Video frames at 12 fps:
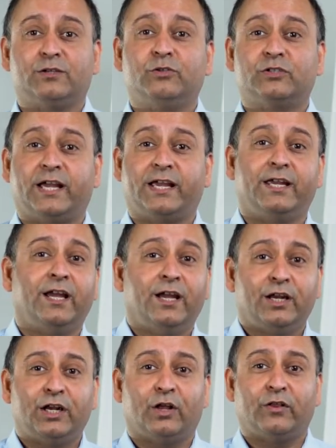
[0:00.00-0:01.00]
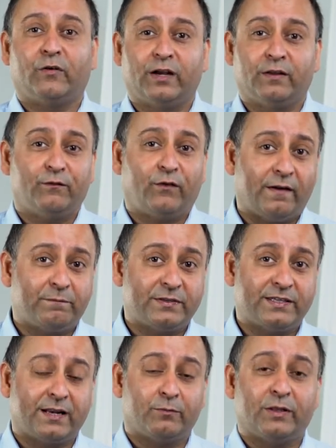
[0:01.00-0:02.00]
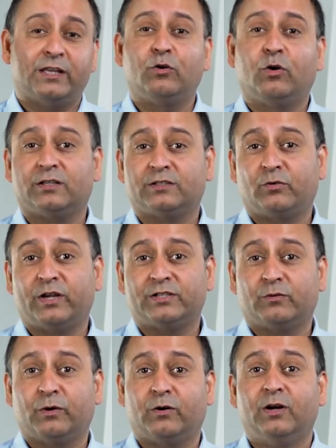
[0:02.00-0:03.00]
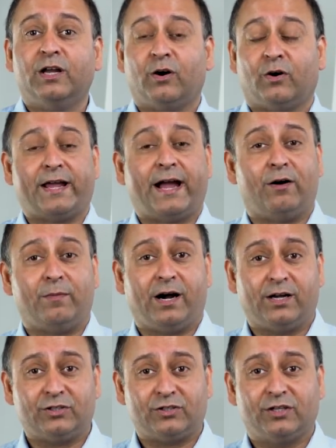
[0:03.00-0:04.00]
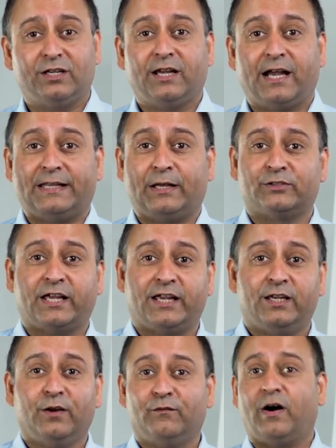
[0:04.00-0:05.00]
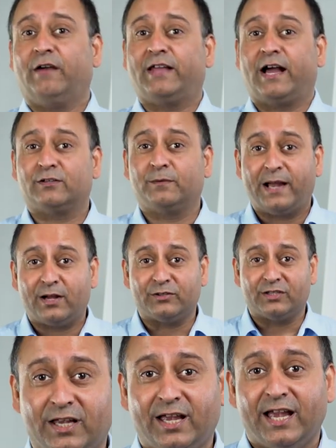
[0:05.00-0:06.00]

who'll say, you know, they're earning 5%, but then you ask the question, well, on how much? And they'll say £5,000.